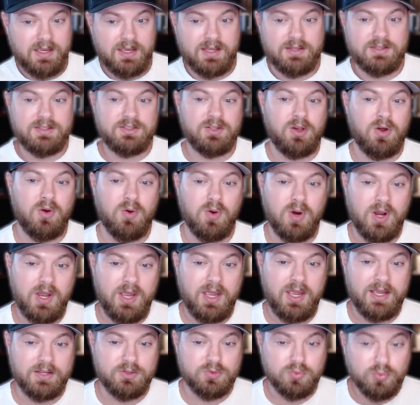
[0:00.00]
And so
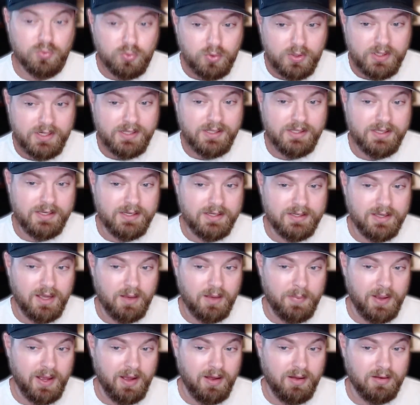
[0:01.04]
it's really
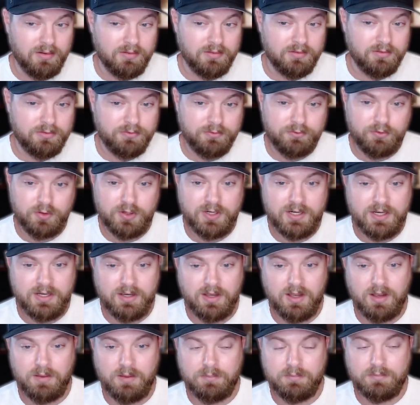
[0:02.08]
about freeing
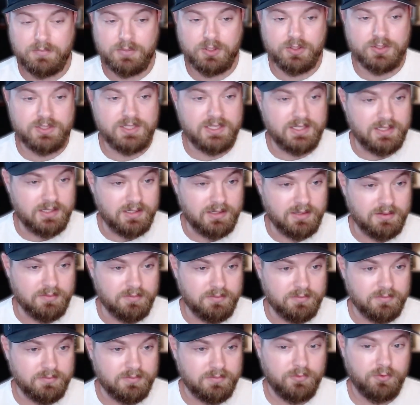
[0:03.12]
up your
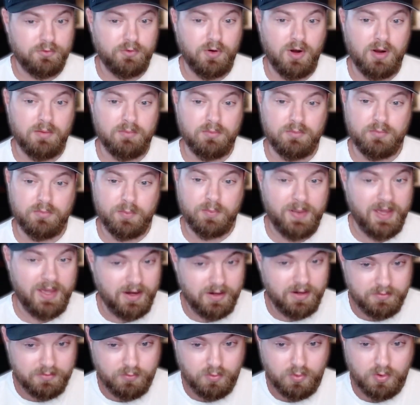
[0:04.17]
team from
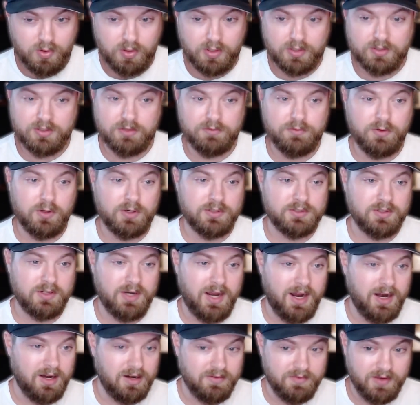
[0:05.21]
repetitive work to focus on
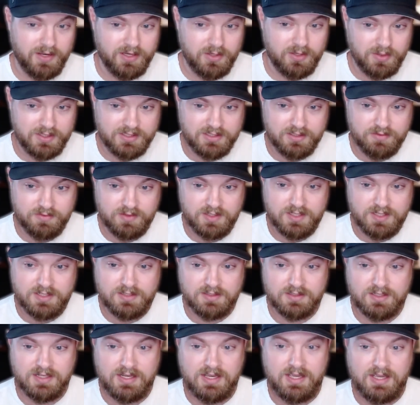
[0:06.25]
higher value
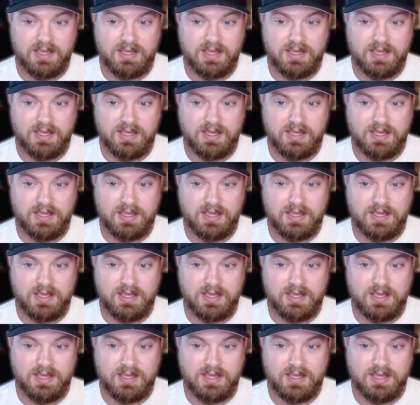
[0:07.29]
activities